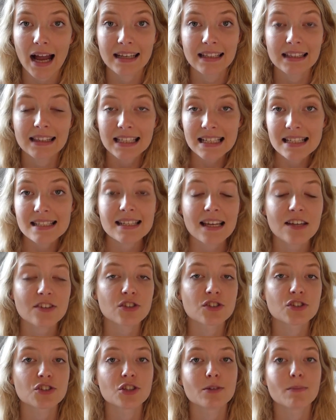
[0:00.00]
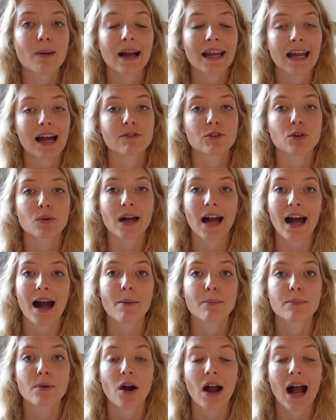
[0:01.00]
and in these sessions you might have your
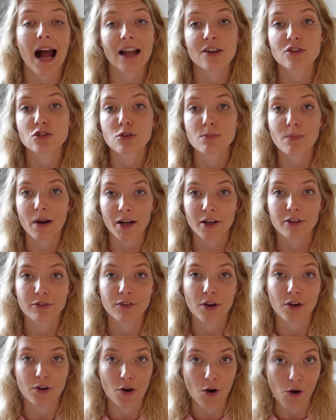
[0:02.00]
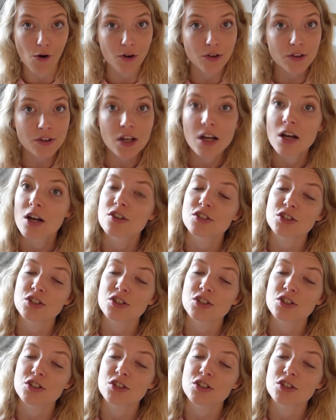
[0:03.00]
camera and your microphone on,